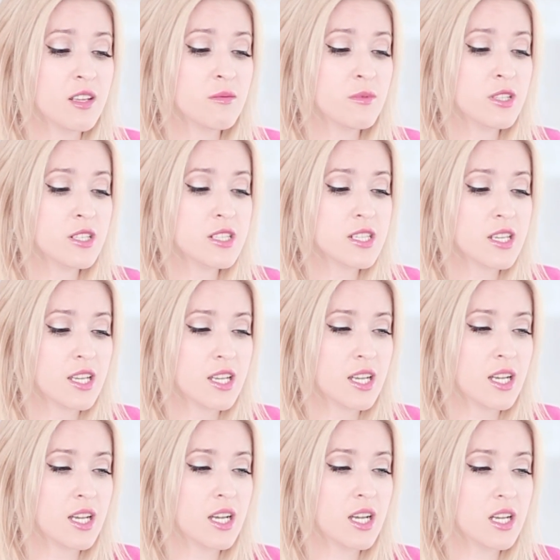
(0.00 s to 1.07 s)
Because
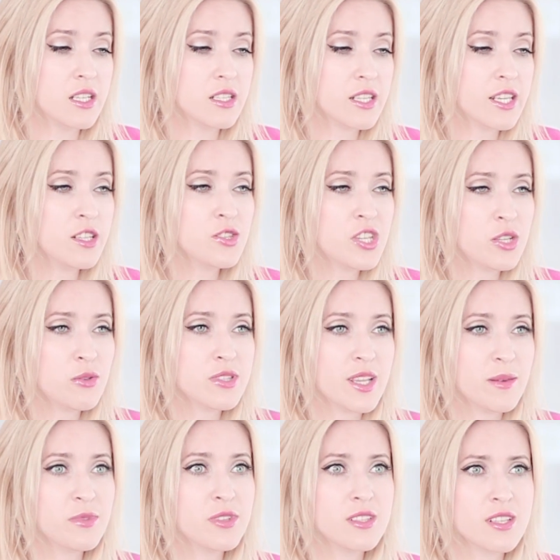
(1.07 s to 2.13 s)
they can tell you
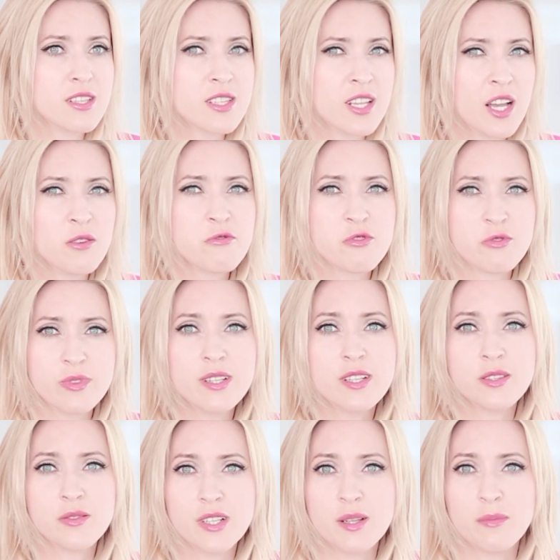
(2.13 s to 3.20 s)
something that sounds really,
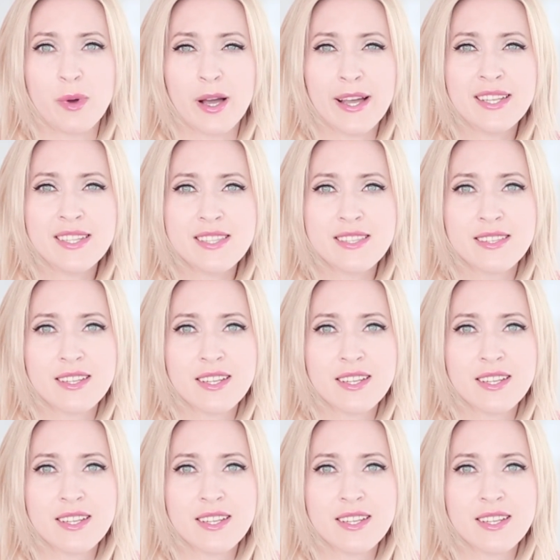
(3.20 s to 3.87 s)
really bad,